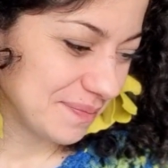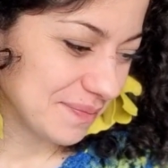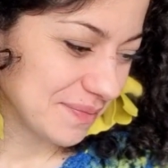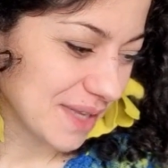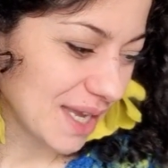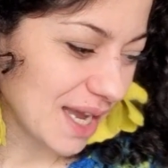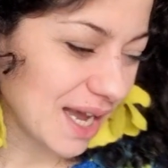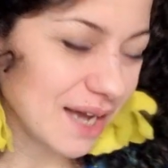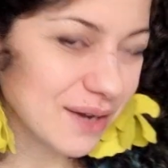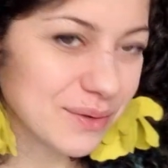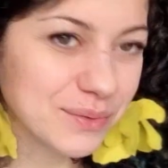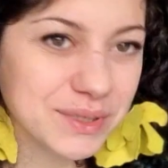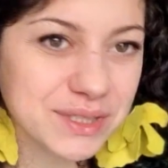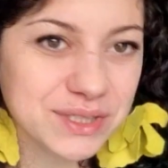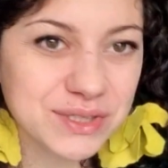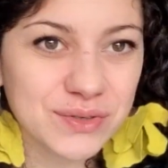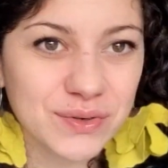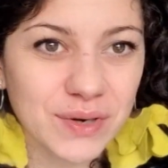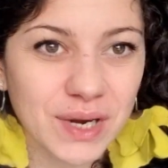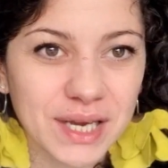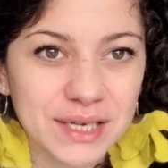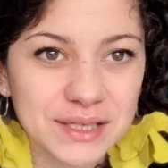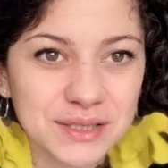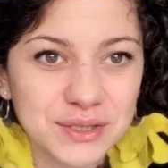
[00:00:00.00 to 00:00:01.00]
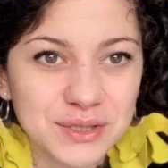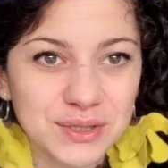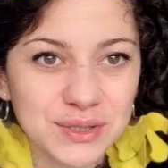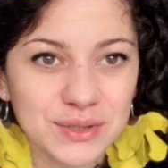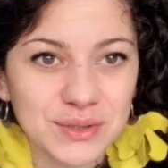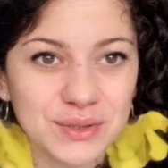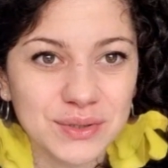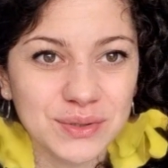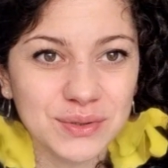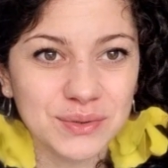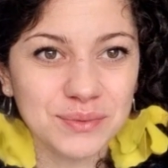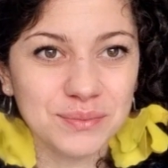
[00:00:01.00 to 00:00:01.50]
I will try
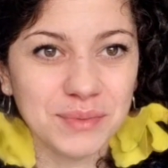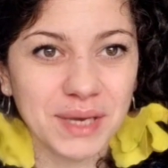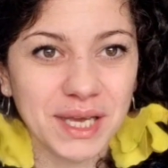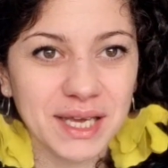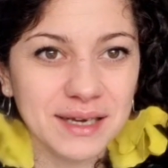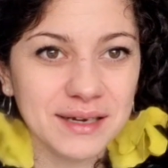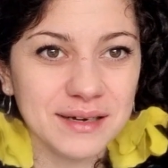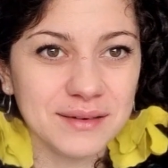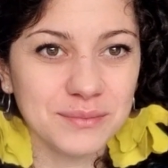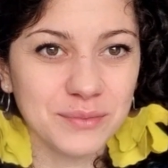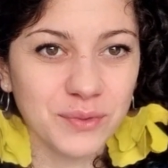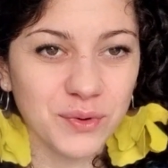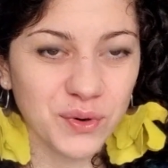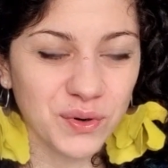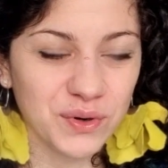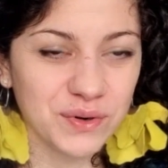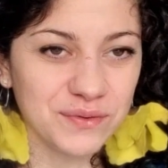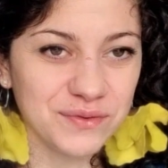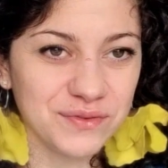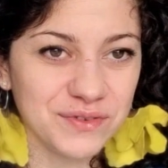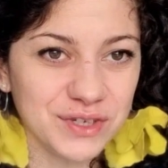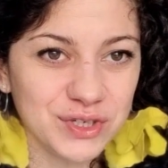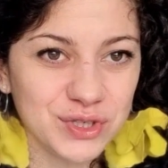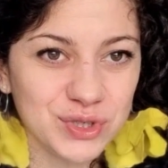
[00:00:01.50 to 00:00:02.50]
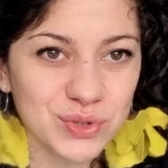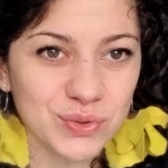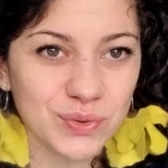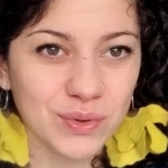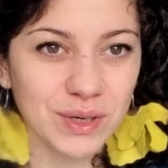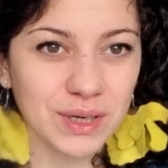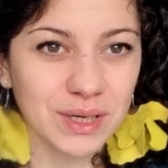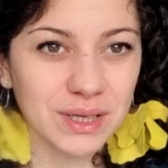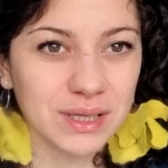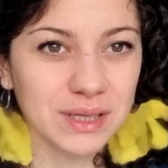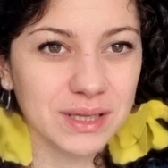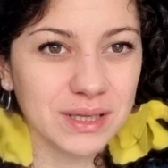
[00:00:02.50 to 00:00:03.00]
to make a more
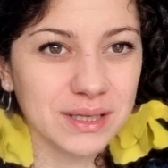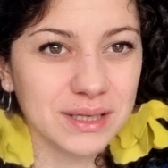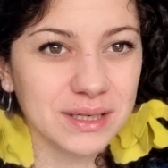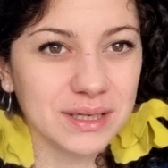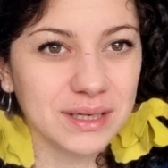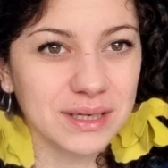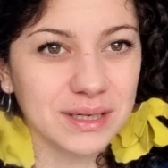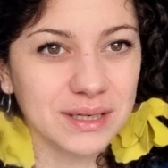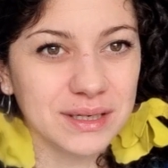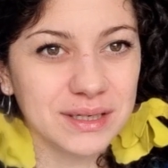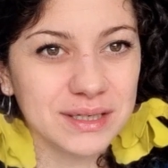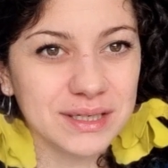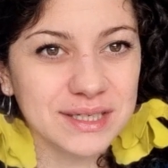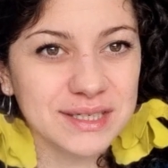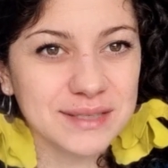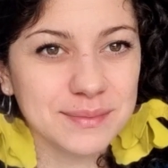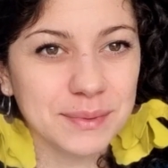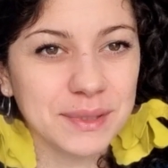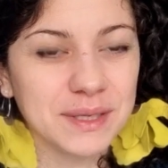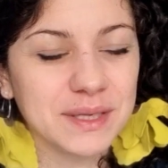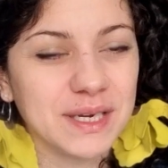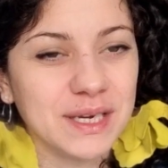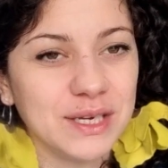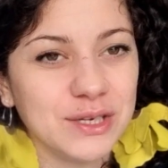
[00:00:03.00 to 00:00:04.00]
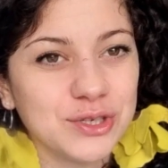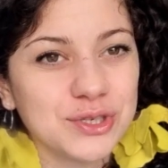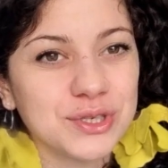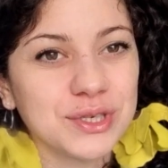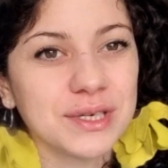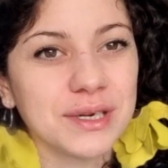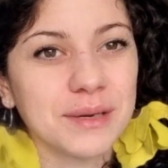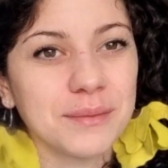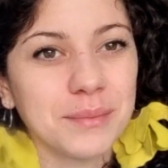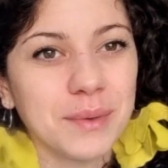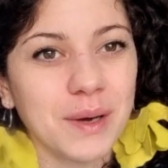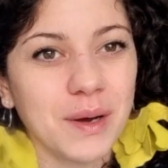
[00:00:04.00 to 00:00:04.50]
visual
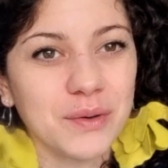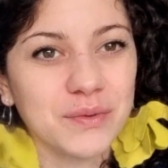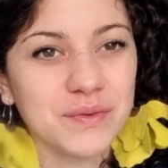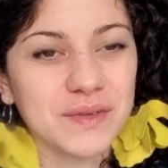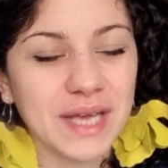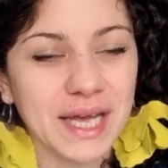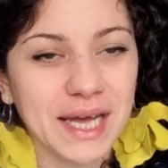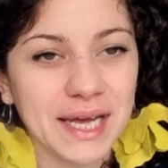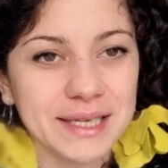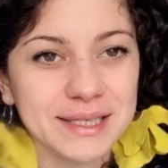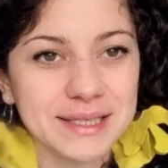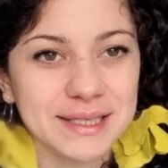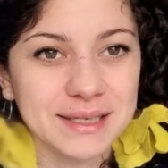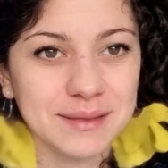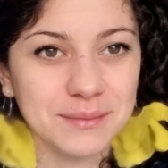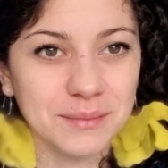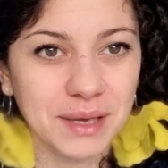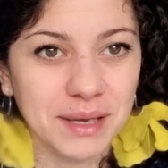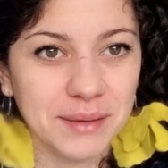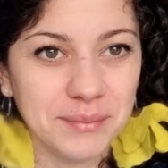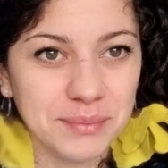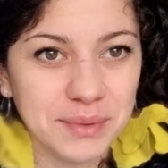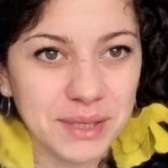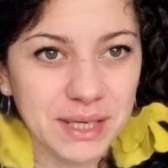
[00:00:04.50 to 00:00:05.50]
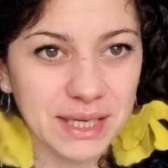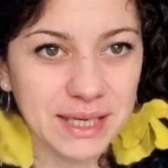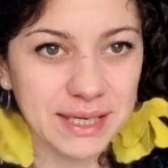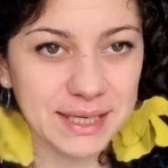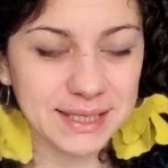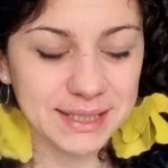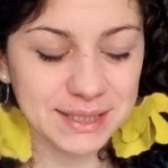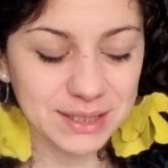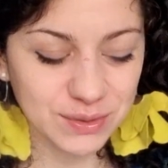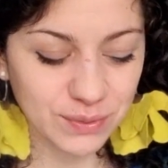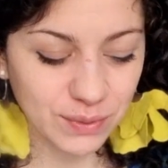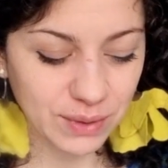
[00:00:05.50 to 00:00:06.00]
explanation about that, and maybe
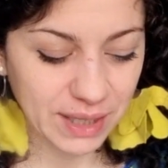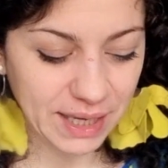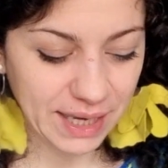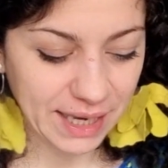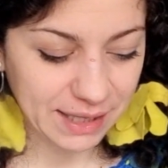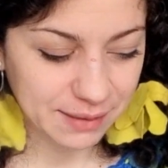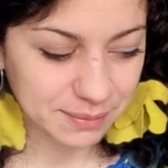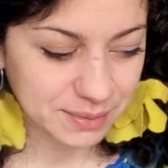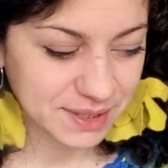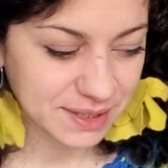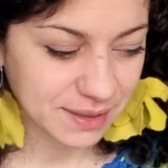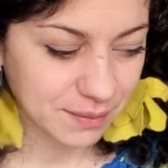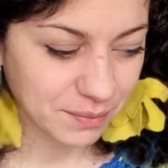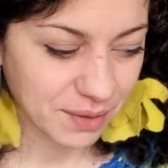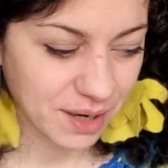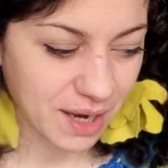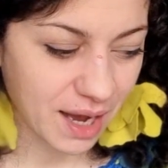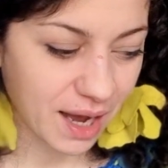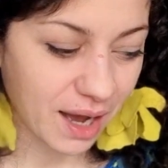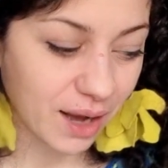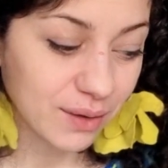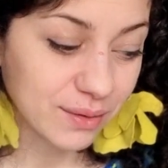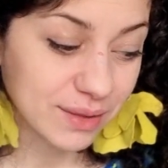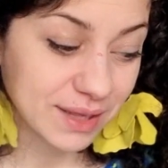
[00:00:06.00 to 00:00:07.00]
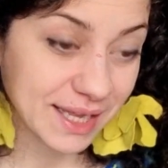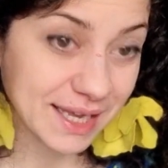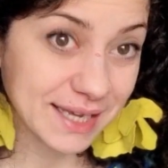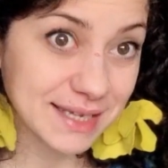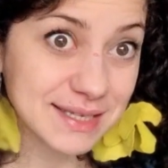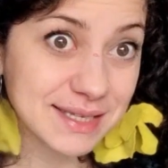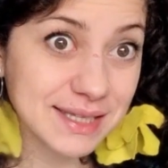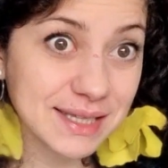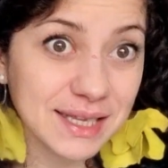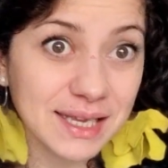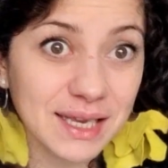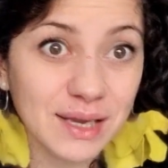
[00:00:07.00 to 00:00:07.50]
it will help somehow
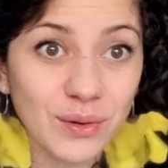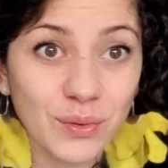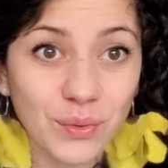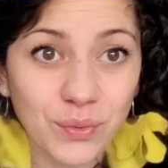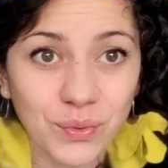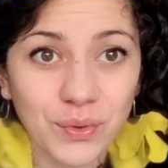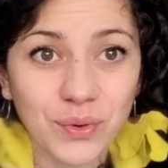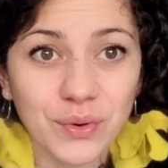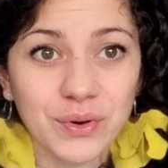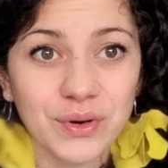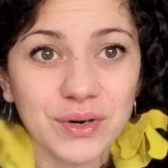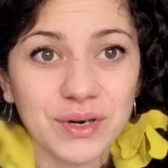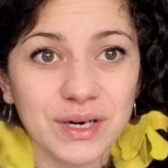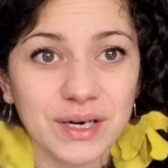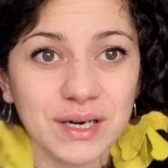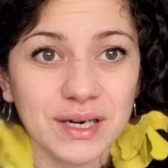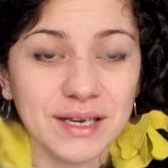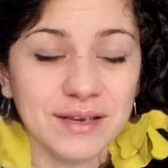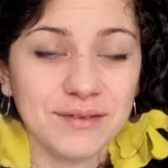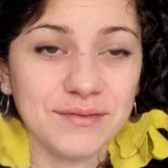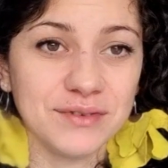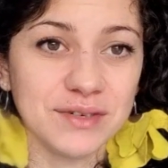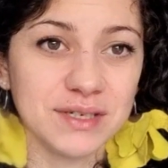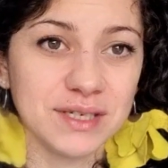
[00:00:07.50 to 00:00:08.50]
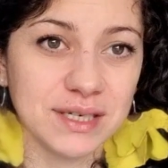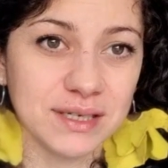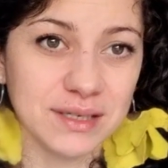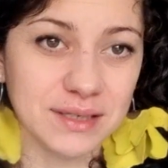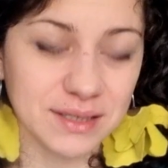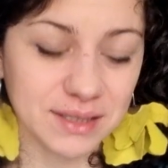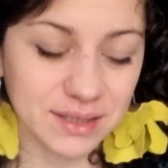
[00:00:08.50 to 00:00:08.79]
Leslie, or even